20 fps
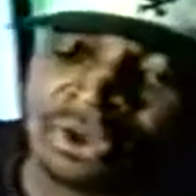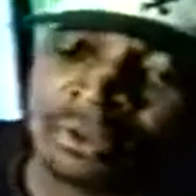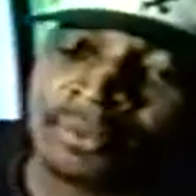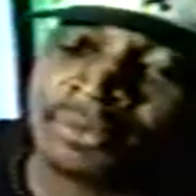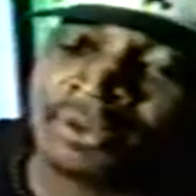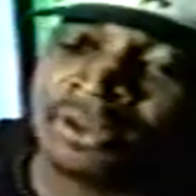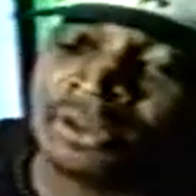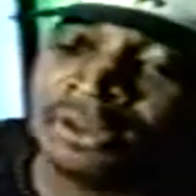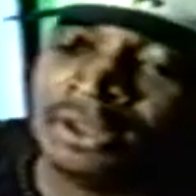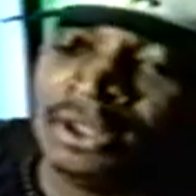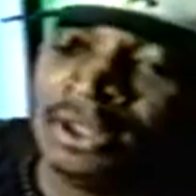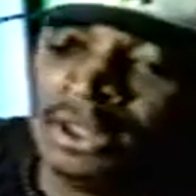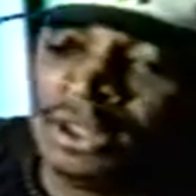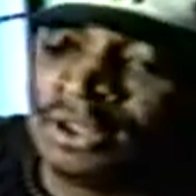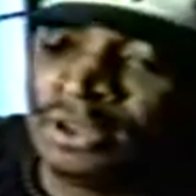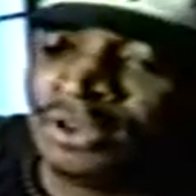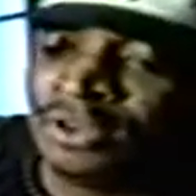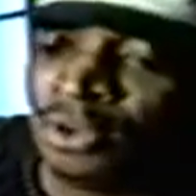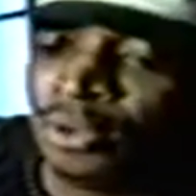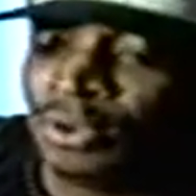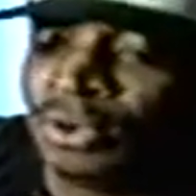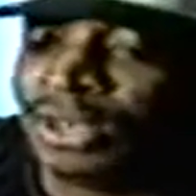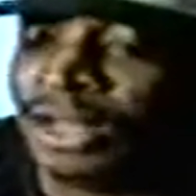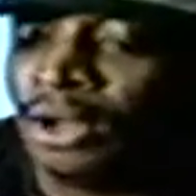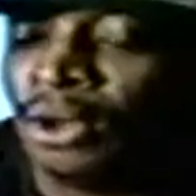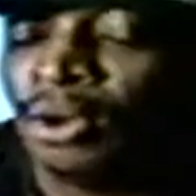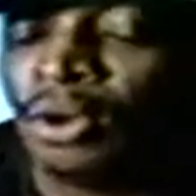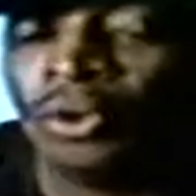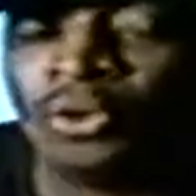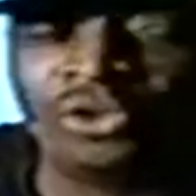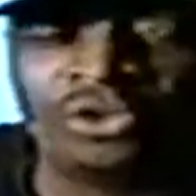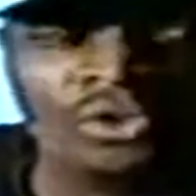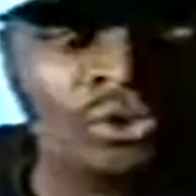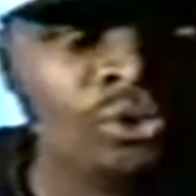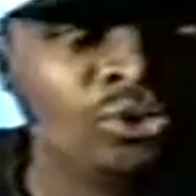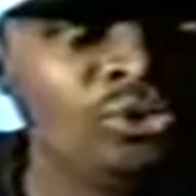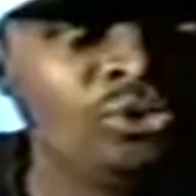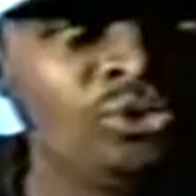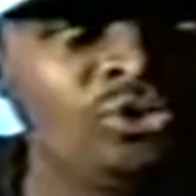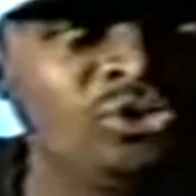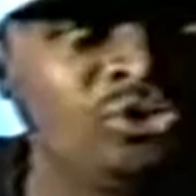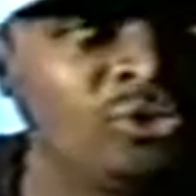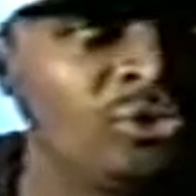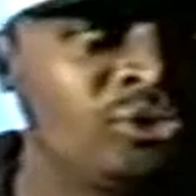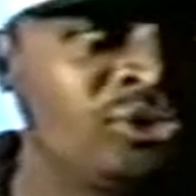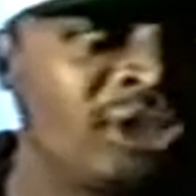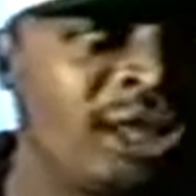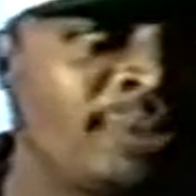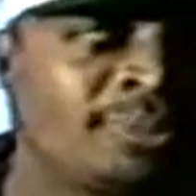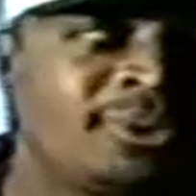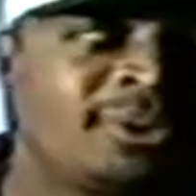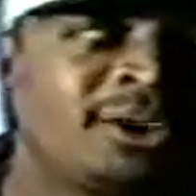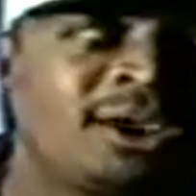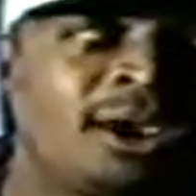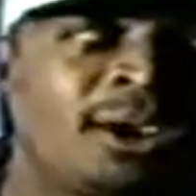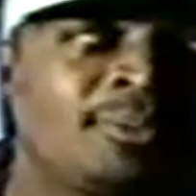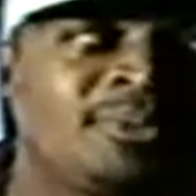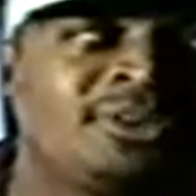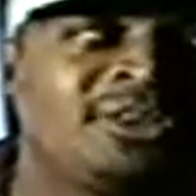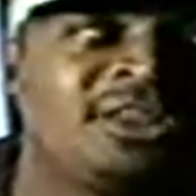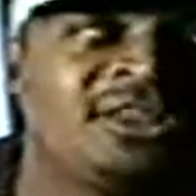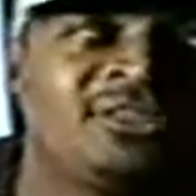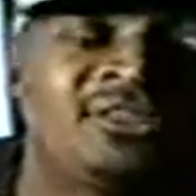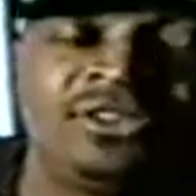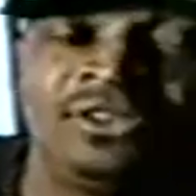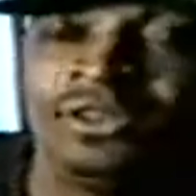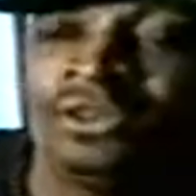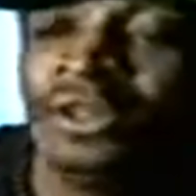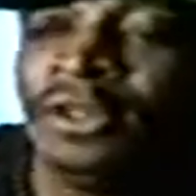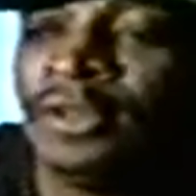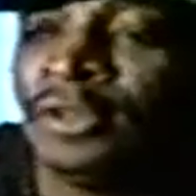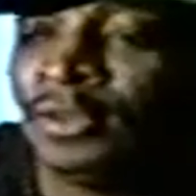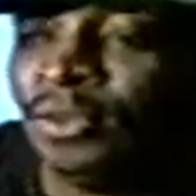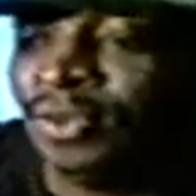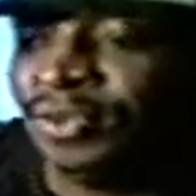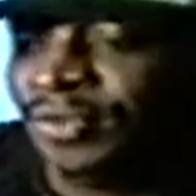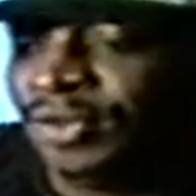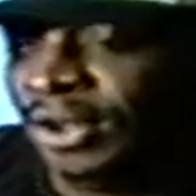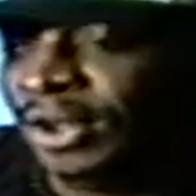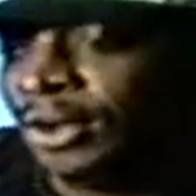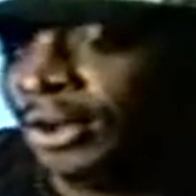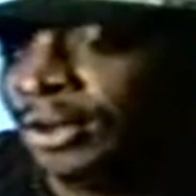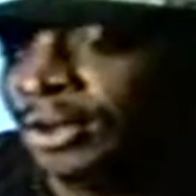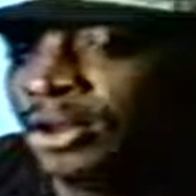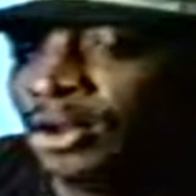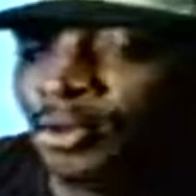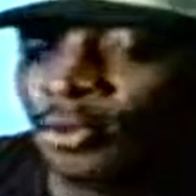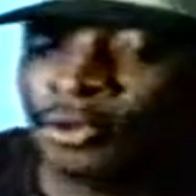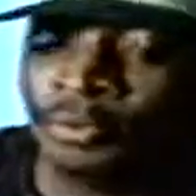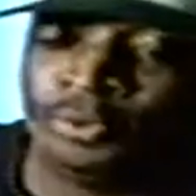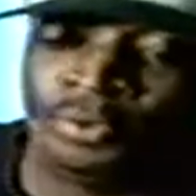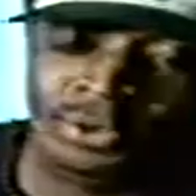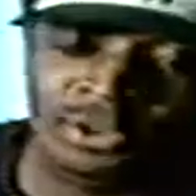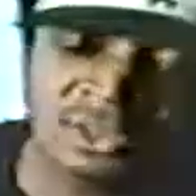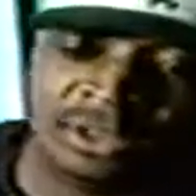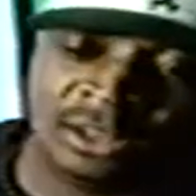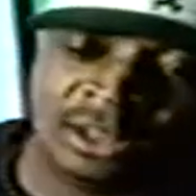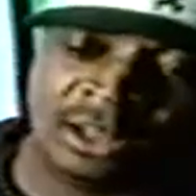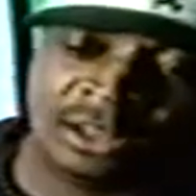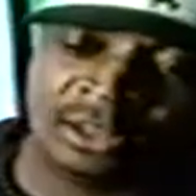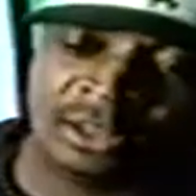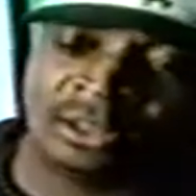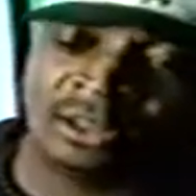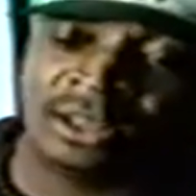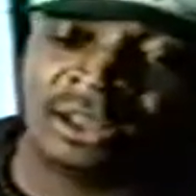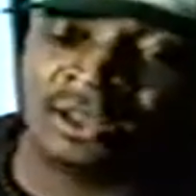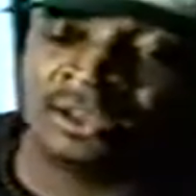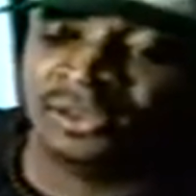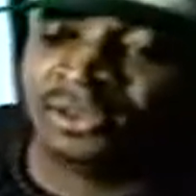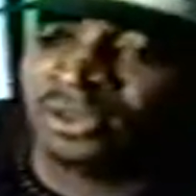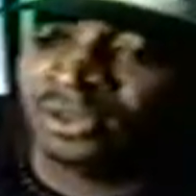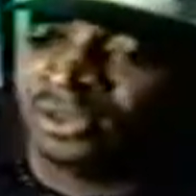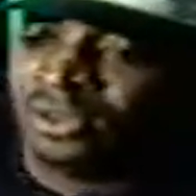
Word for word: something. So with that old school, new school type of combination, we figure you know we'll put together a nice